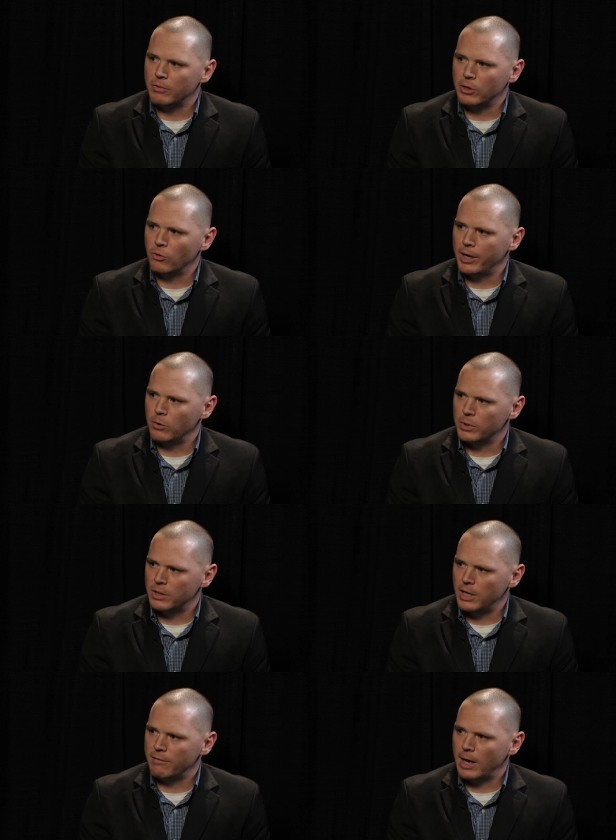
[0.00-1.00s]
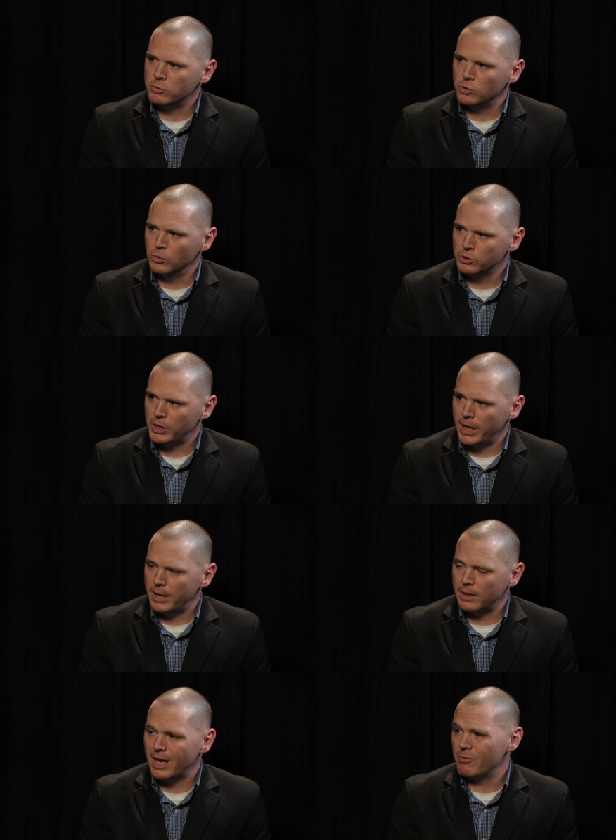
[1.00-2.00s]
of integrating with the DevOps tool
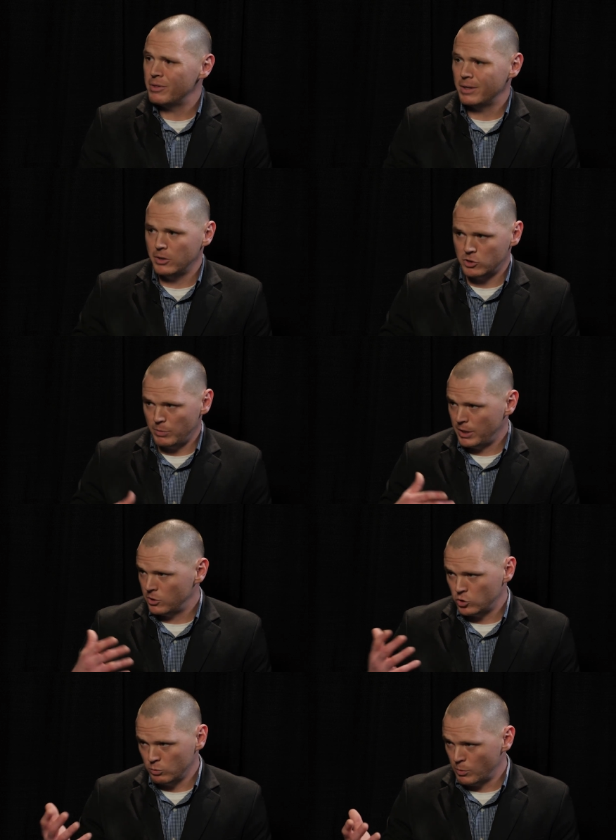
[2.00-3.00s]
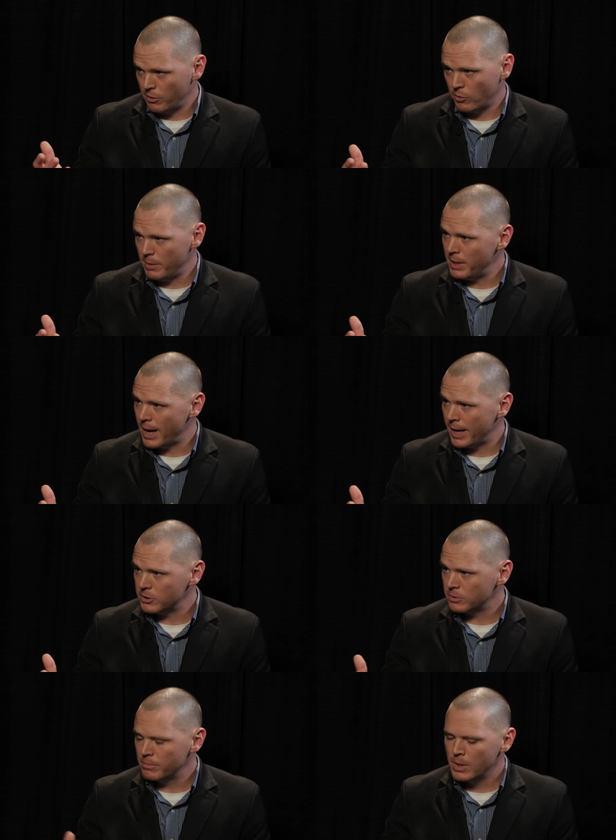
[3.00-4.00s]
chain. Everything needs to be consumable through APIs.